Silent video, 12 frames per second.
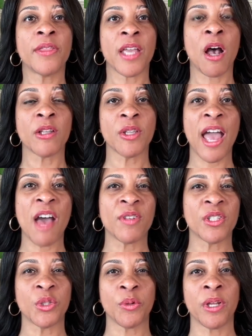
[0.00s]
They also have
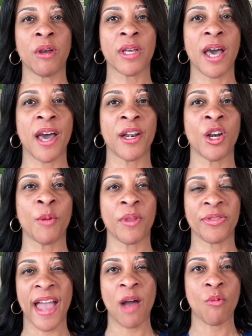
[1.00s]
a studio cutter,
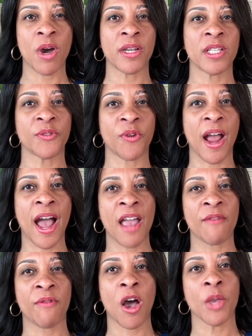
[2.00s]
but that one is for
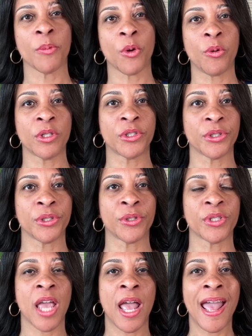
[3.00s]
high volume
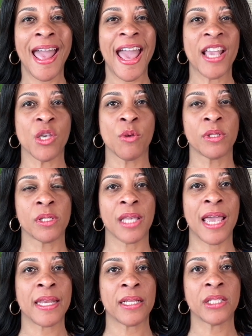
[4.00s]
quilters and
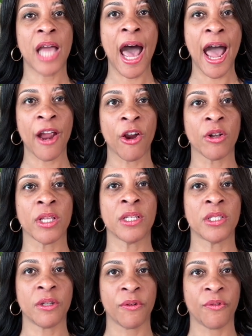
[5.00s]
uses an
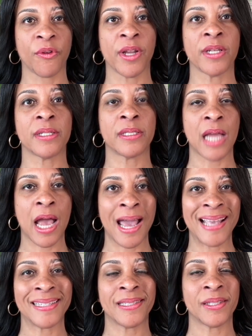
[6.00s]
entirely different
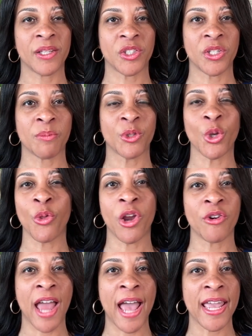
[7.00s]
die system, so
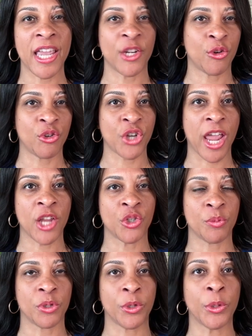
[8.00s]
they're not
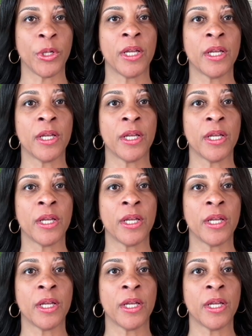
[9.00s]
interchangeable.